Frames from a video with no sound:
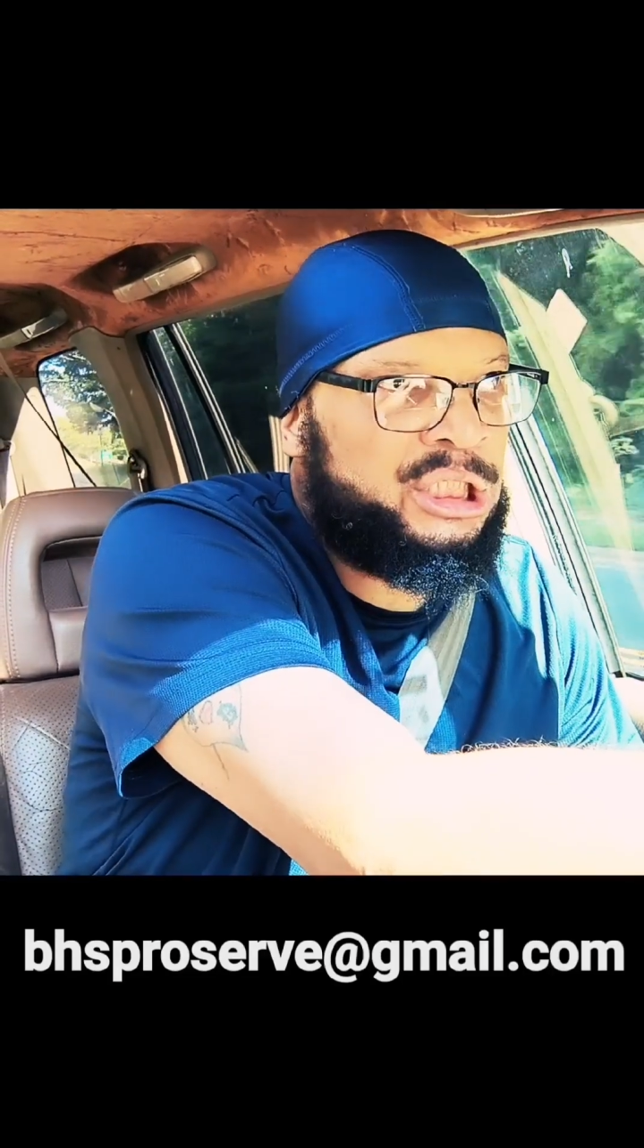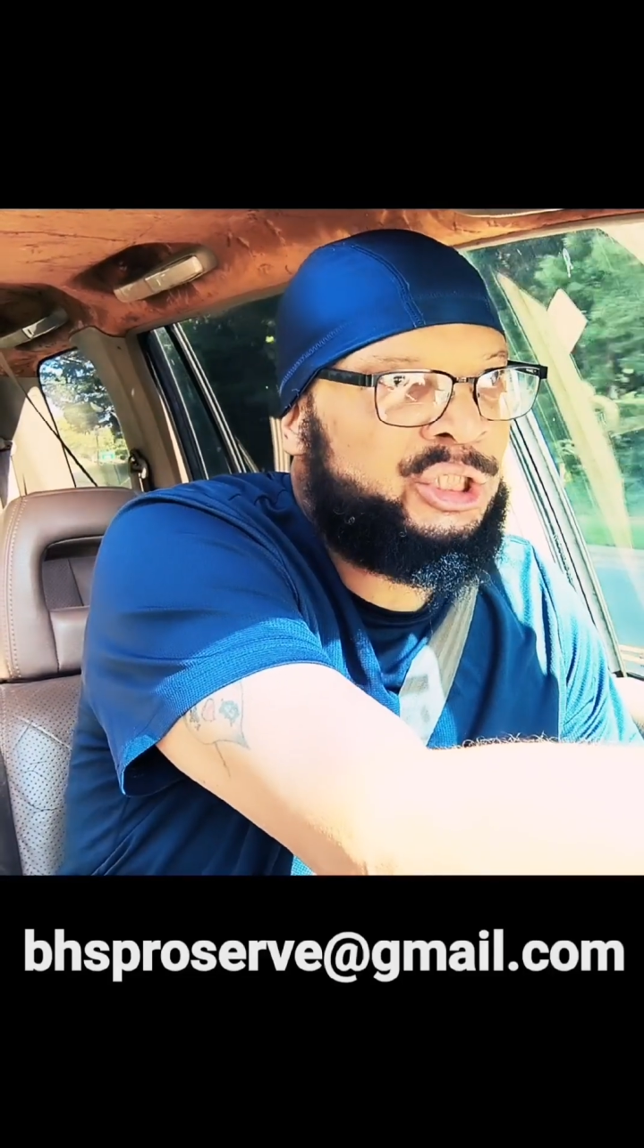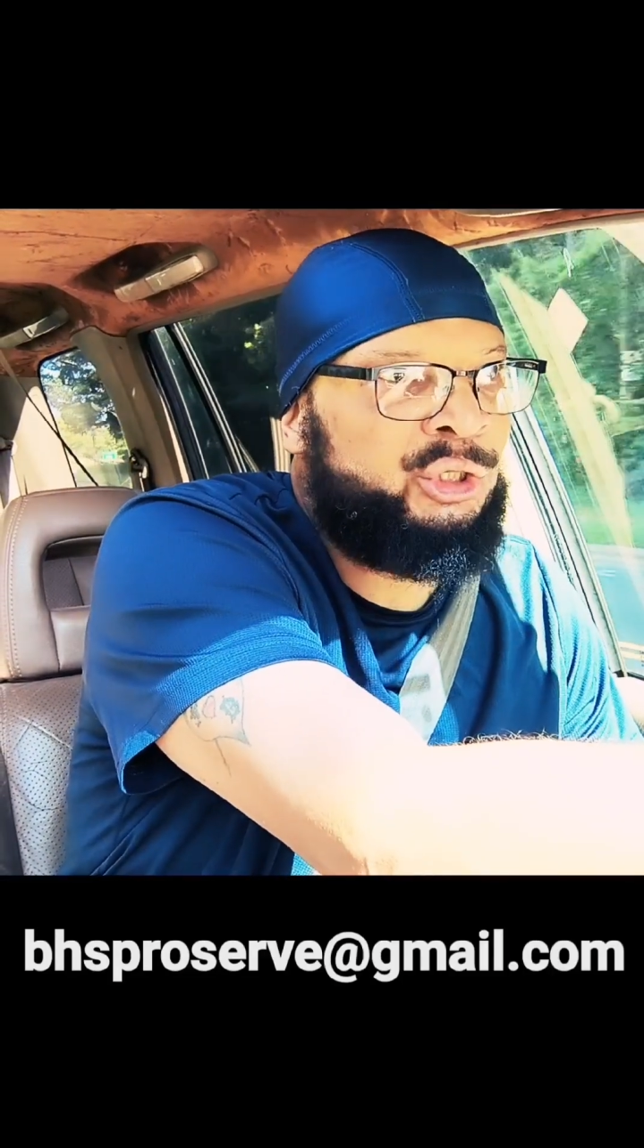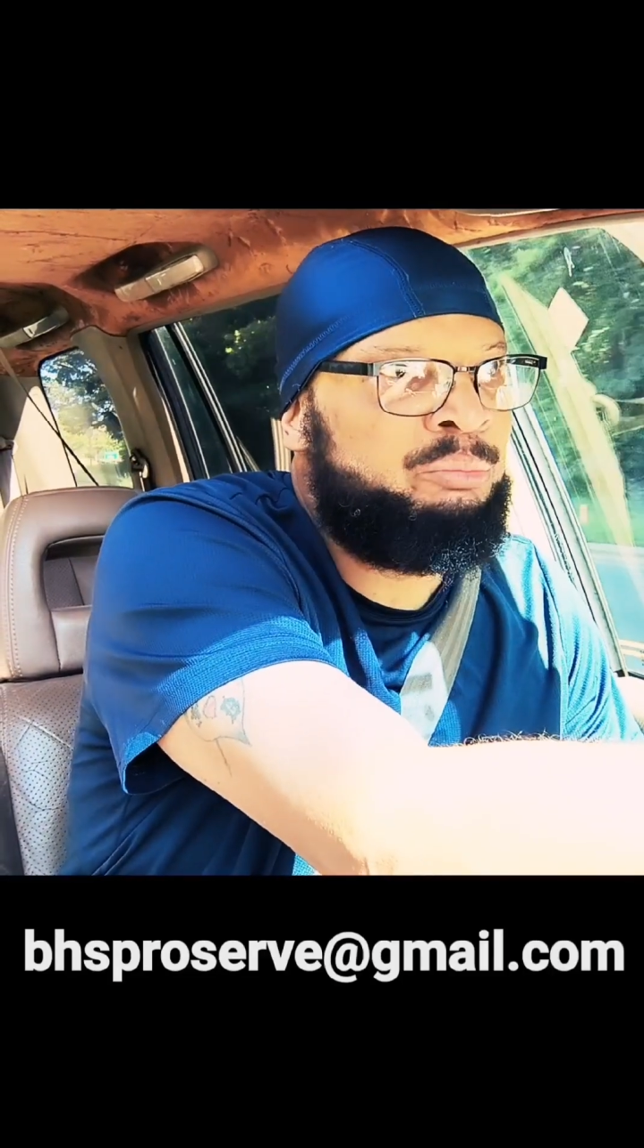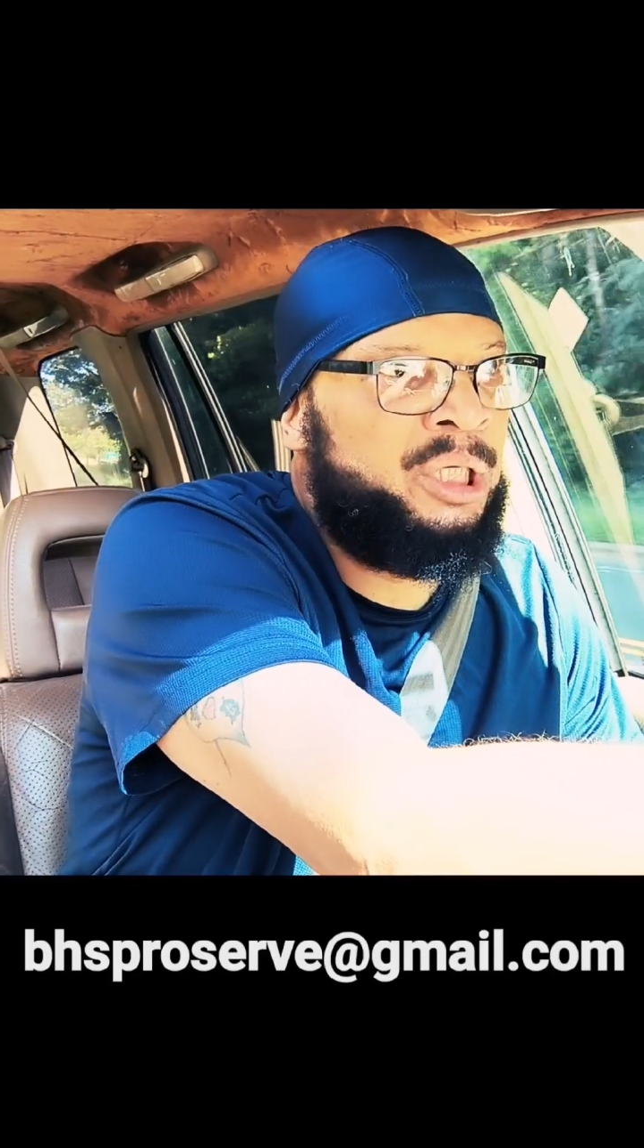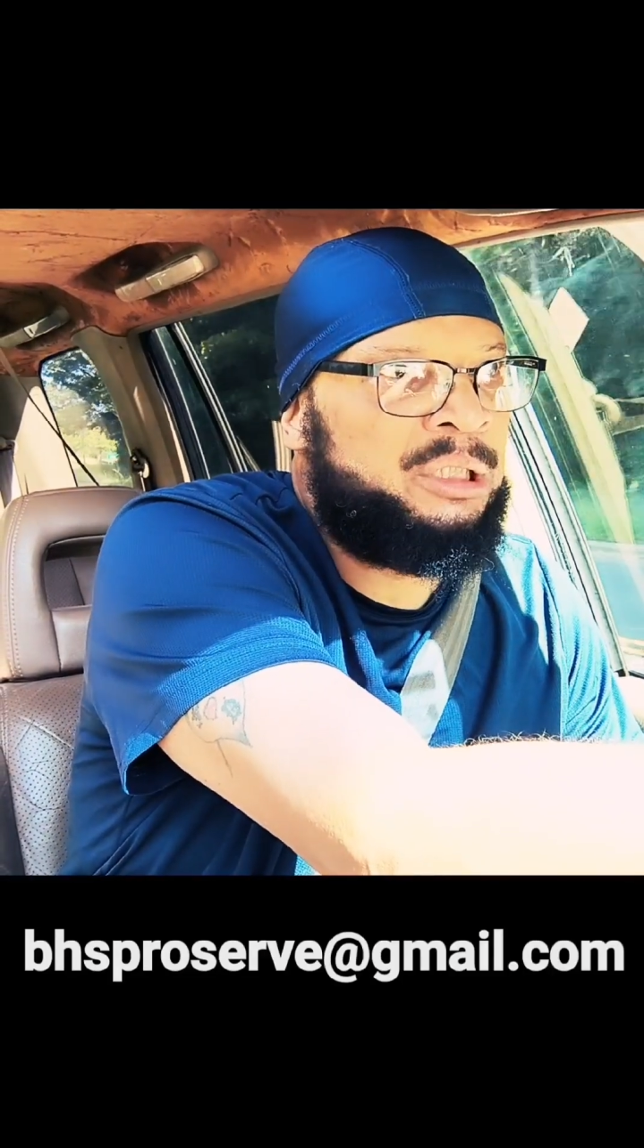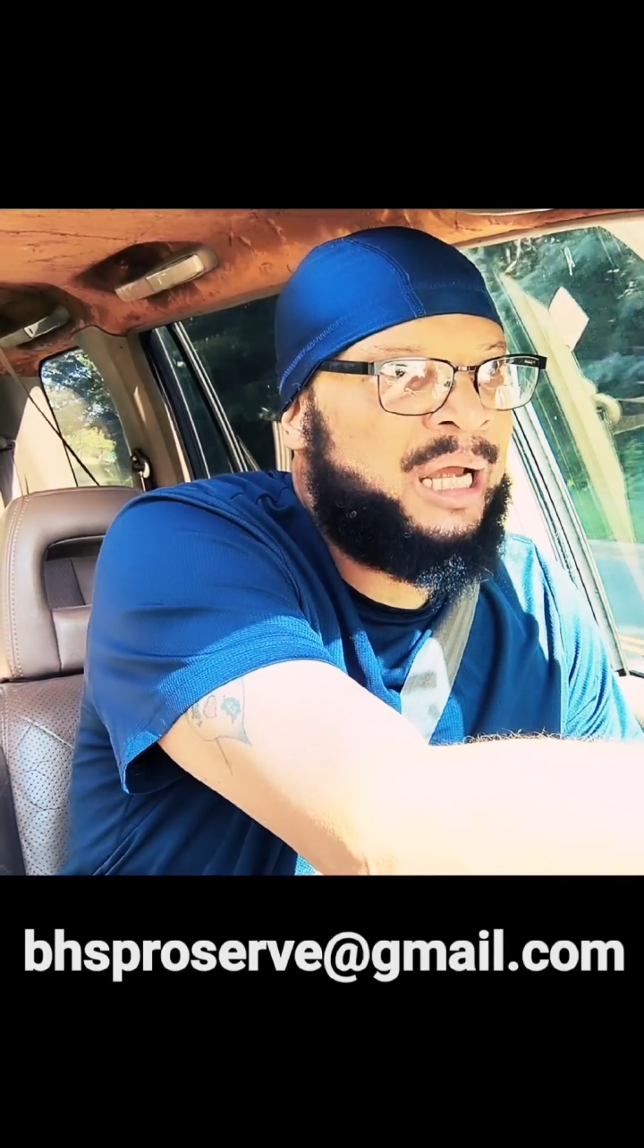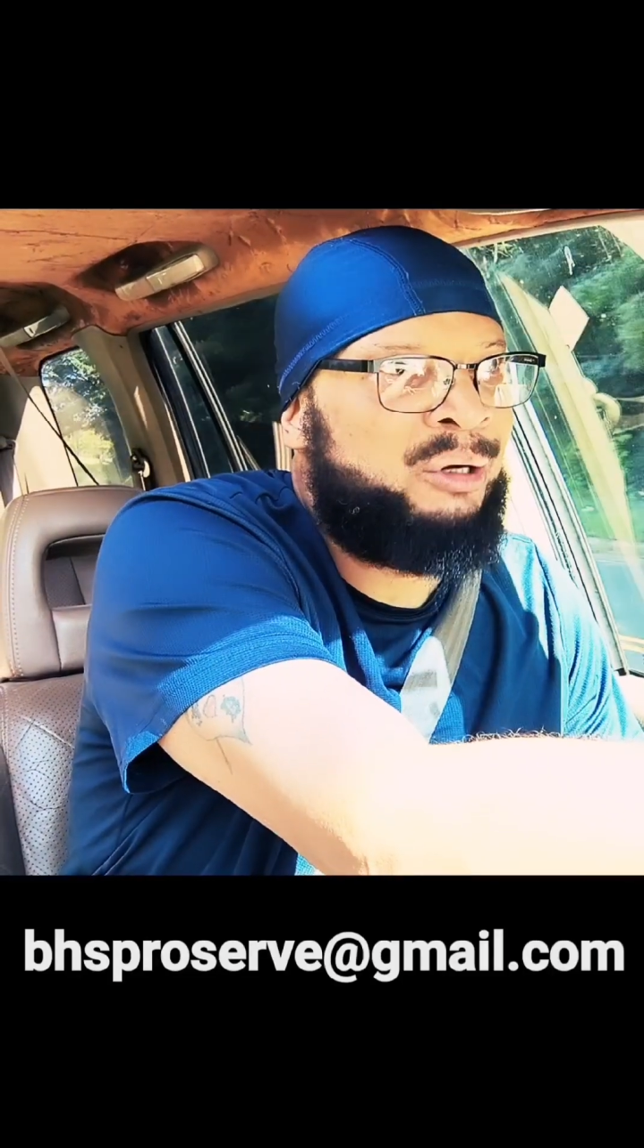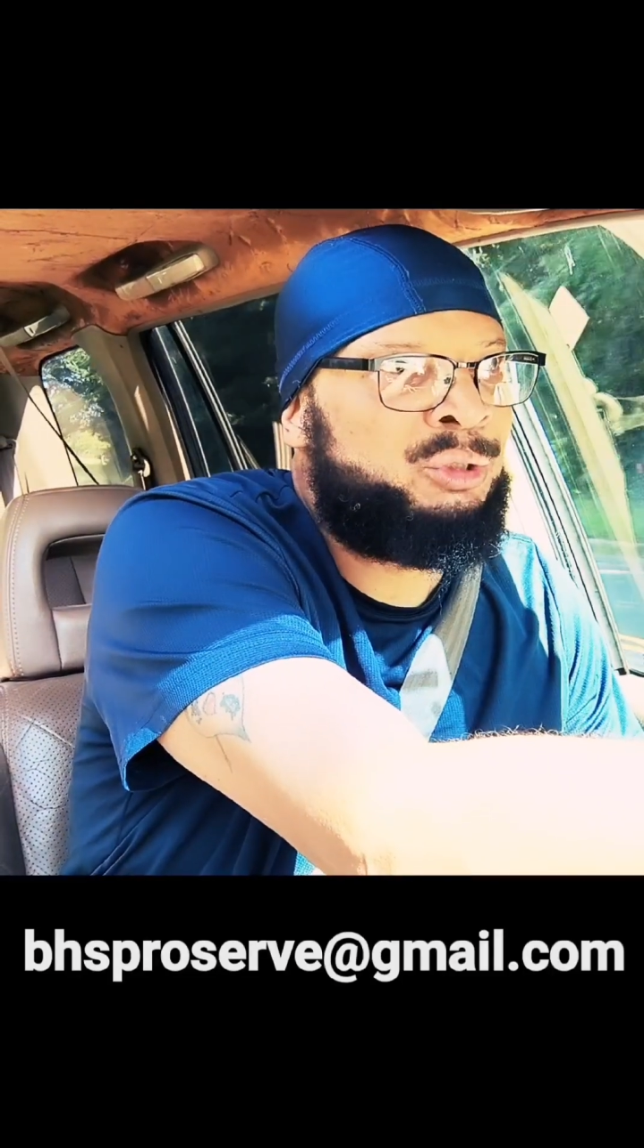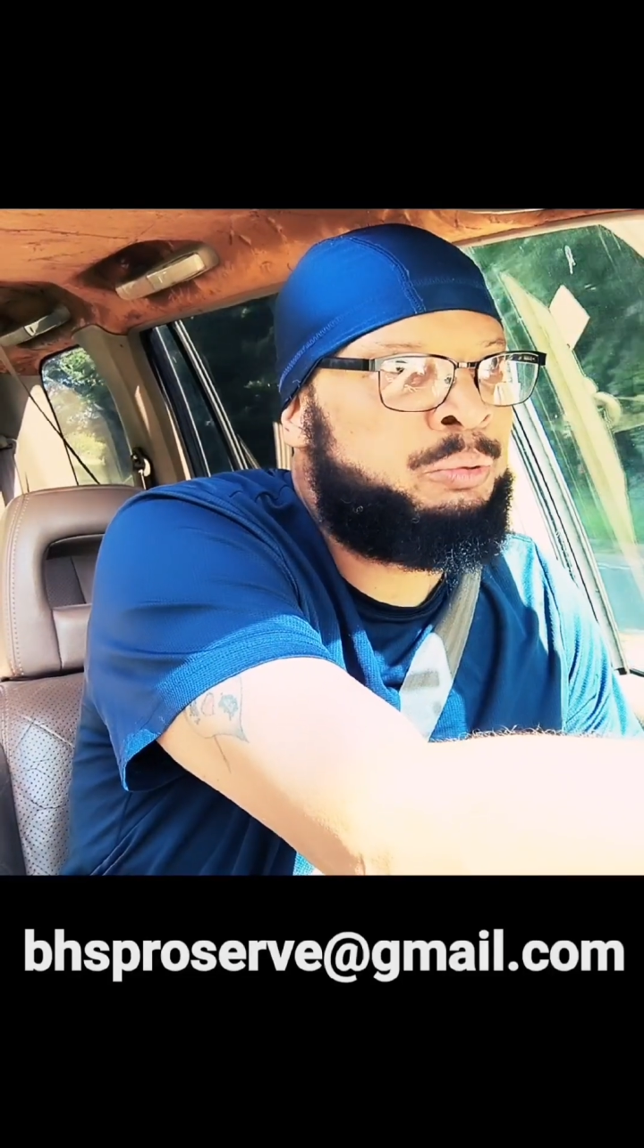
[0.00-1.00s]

Jesus too much.